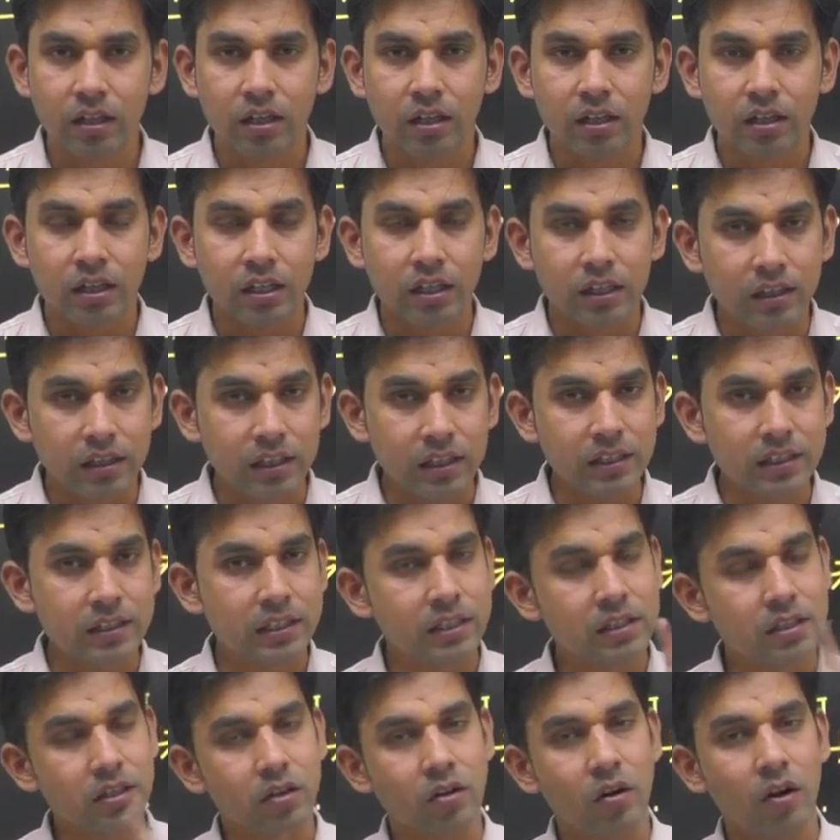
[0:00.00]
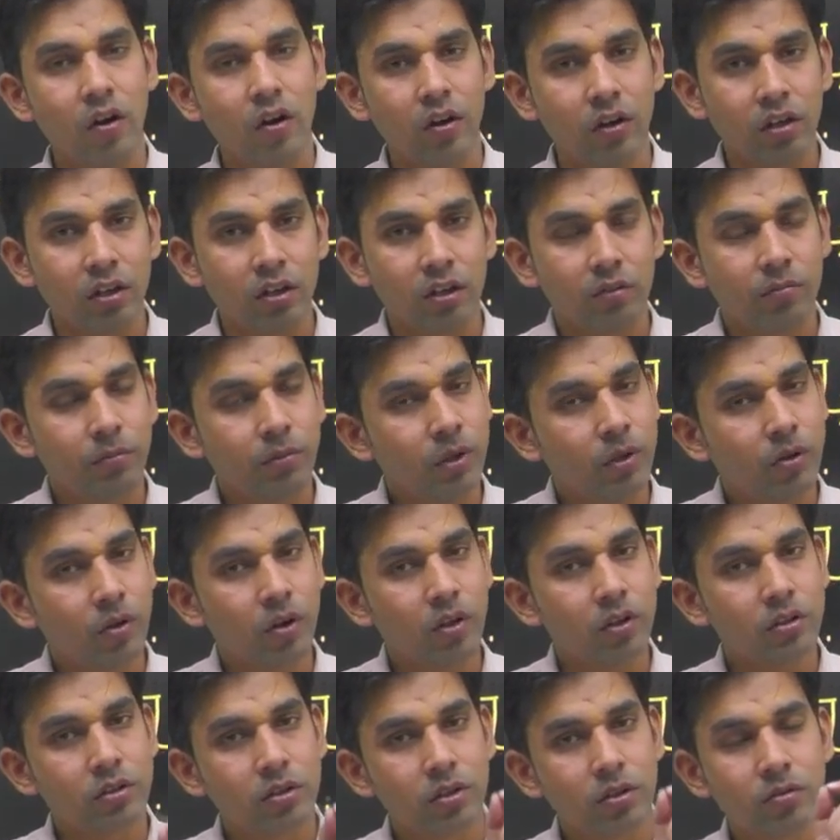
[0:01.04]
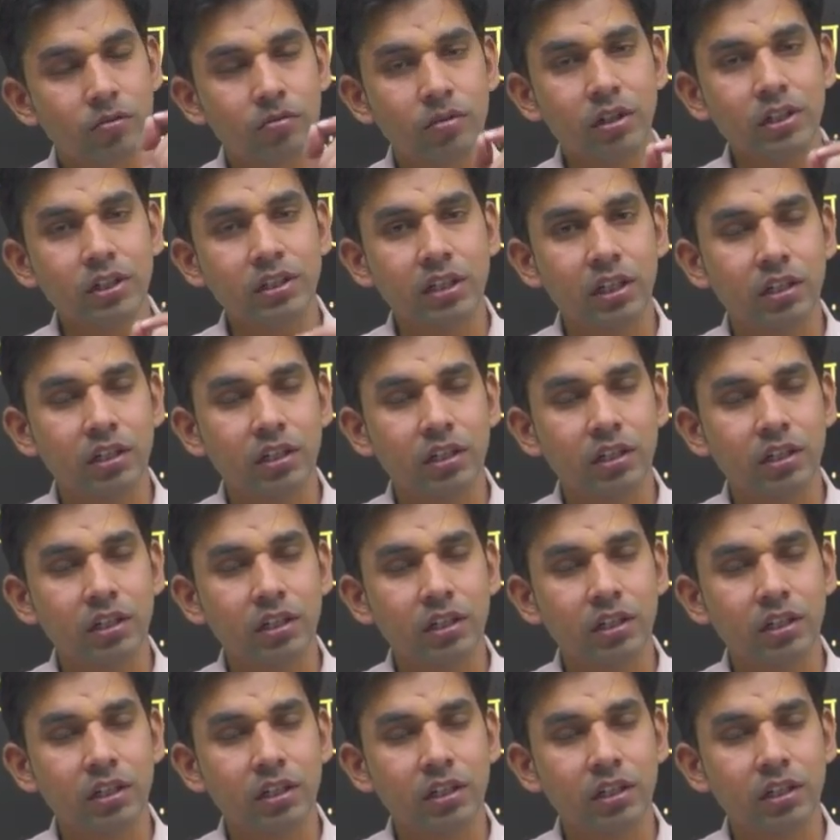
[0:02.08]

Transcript: that this is wrong, because universal